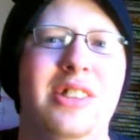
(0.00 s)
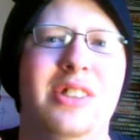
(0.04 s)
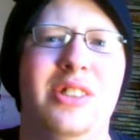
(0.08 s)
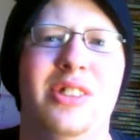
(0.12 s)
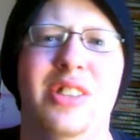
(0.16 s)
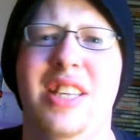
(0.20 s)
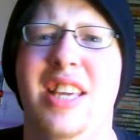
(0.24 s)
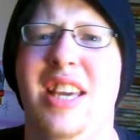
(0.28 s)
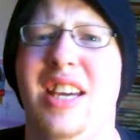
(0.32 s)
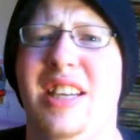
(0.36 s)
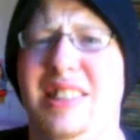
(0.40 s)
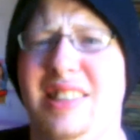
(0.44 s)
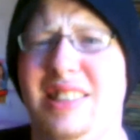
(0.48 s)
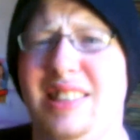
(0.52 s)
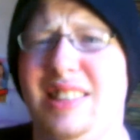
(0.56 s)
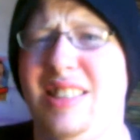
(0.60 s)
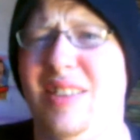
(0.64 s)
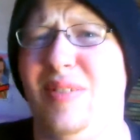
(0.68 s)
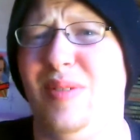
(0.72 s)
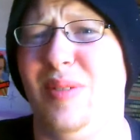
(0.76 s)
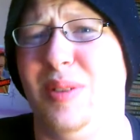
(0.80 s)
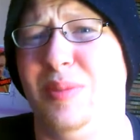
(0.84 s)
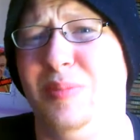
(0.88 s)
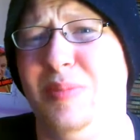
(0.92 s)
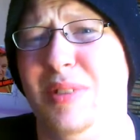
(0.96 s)
So yeah,
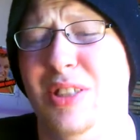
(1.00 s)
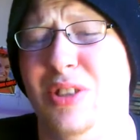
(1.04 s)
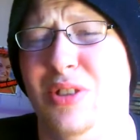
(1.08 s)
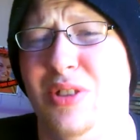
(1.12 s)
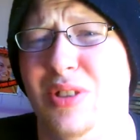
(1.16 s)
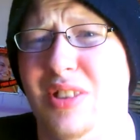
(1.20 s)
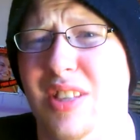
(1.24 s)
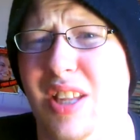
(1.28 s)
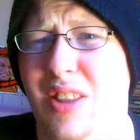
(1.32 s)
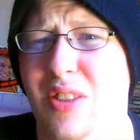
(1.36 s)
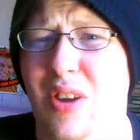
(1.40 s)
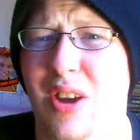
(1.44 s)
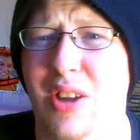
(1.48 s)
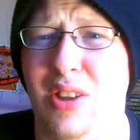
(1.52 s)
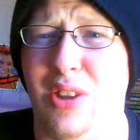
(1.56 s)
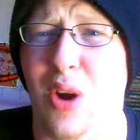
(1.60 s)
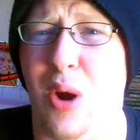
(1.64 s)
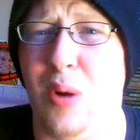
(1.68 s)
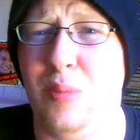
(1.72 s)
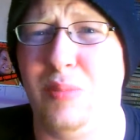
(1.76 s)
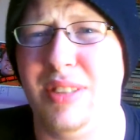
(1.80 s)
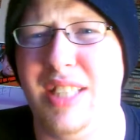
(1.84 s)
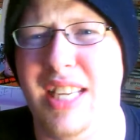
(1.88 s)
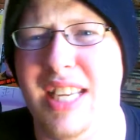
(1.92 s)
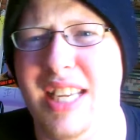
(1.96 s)
that was me, just I thought
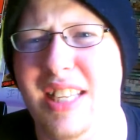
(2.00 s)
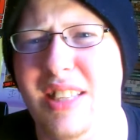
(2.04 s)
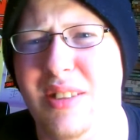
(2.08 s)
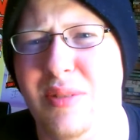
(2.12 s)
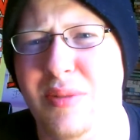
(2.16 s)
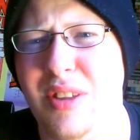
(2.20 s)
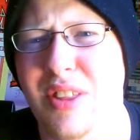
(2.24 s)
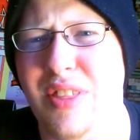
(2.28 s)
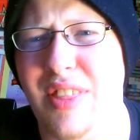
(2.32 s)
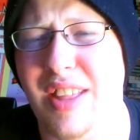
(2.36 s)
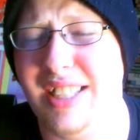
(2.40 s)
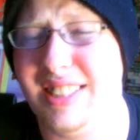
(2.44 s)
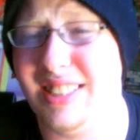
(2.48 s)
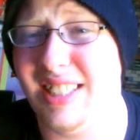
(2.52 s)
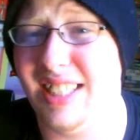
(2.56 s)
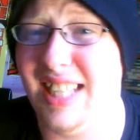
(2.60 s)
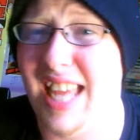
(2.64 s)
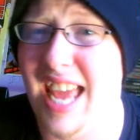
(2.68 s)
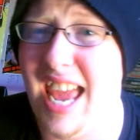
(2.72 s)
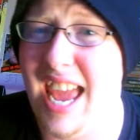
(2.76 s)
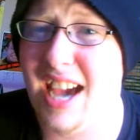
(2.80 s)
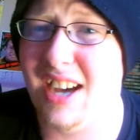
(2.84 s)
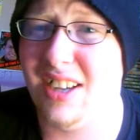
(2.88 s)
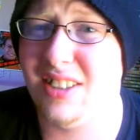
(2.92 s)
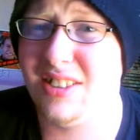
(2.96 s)
I'd update you on the wee things I'd
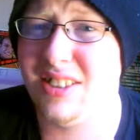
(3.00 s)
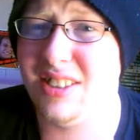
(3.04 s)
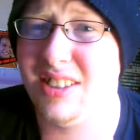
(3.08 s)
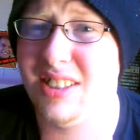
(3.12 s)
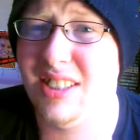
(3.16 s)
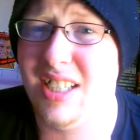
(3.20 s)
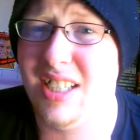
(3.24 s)
heard